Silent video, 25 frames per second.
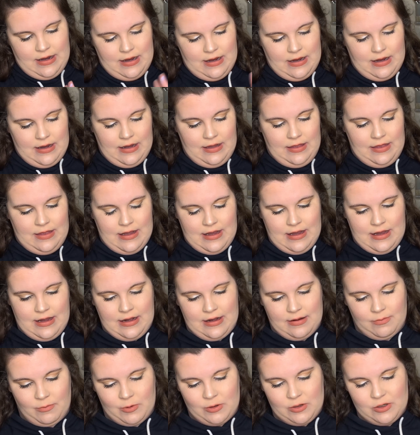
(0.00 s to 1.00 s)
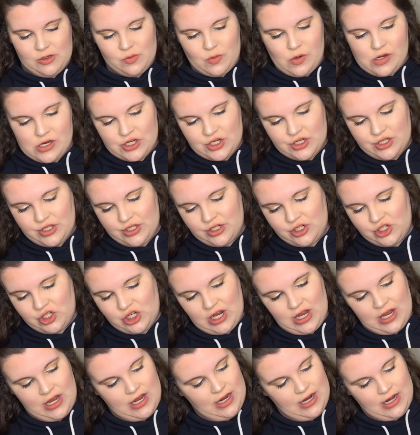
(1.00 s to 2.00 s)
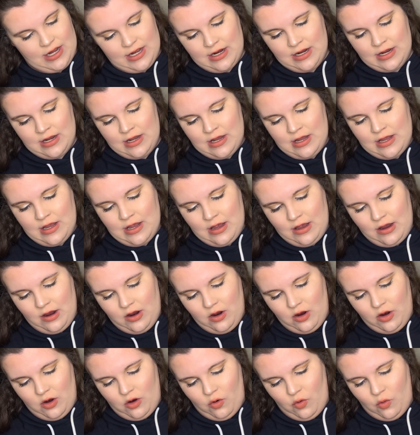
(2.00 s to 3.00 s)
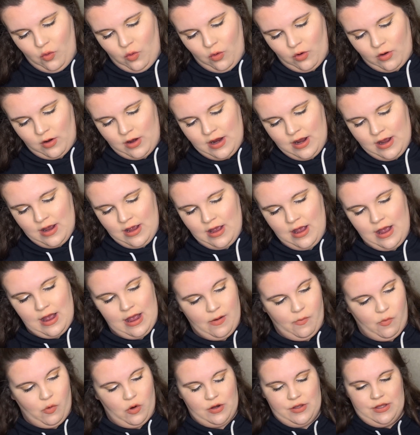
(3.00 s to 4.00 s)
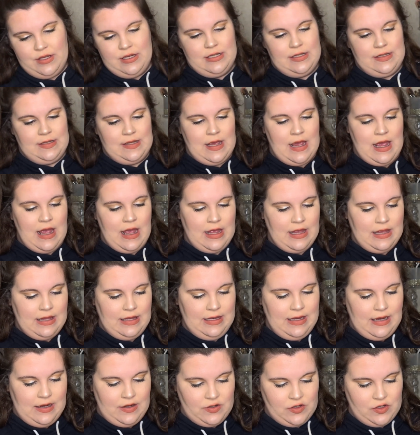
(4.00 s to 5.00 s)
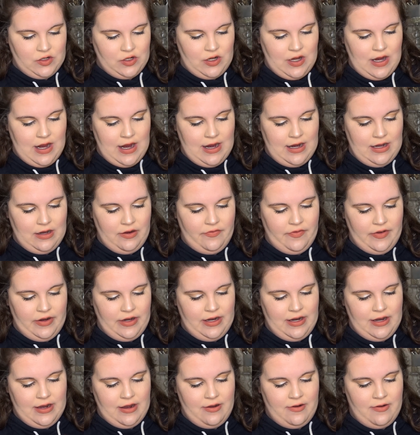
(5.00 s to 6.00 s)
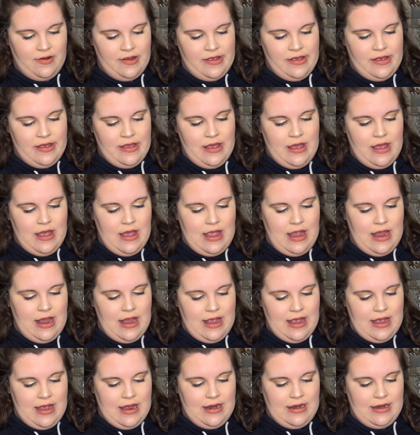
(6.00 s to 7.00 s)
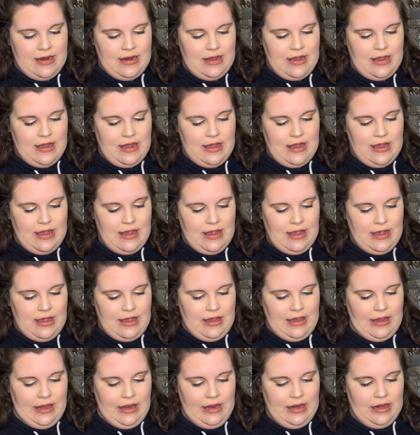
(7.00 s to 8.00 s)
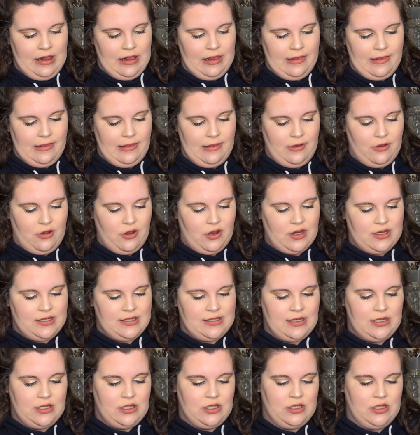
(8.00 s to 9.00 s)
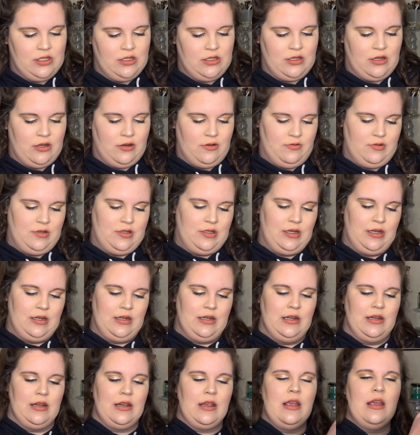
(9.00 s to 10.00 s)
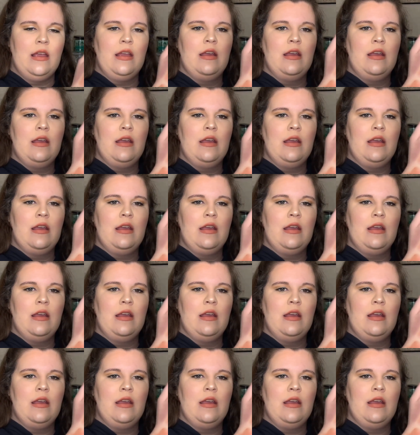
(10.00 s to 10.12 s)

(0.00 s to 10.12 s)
And then I'm going to swatch the shade Aura. I wore this yesterday in a video, and it looks so stunning.